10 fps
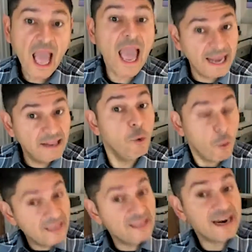And the
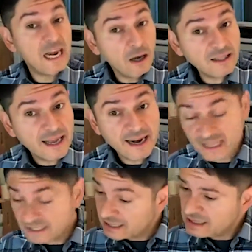way that I looked at it
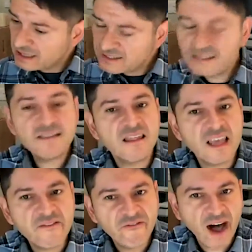is, this is a
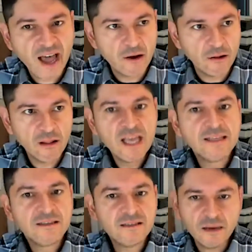thick file.
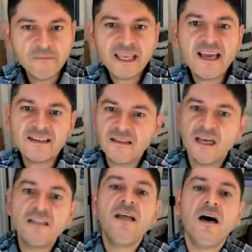Something has
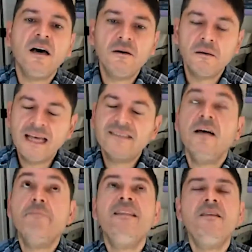not
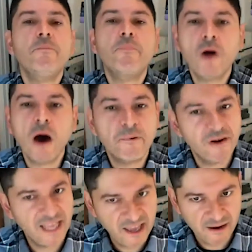been done
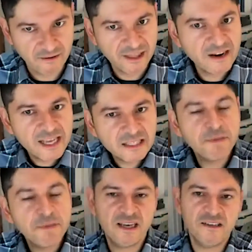properly here. There is
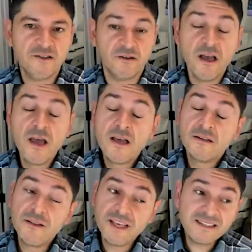potential.
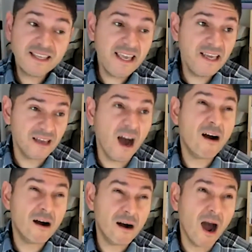So these kids
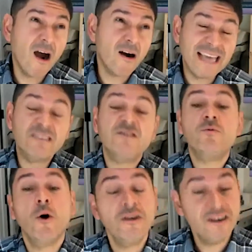are
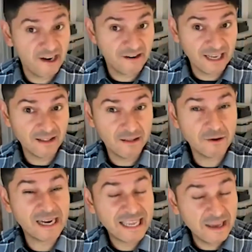extraordinary.
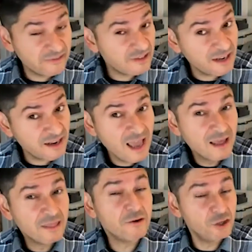They're gifted.
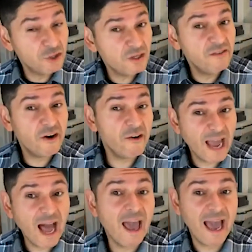They're usually very
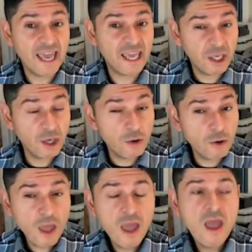high IQ.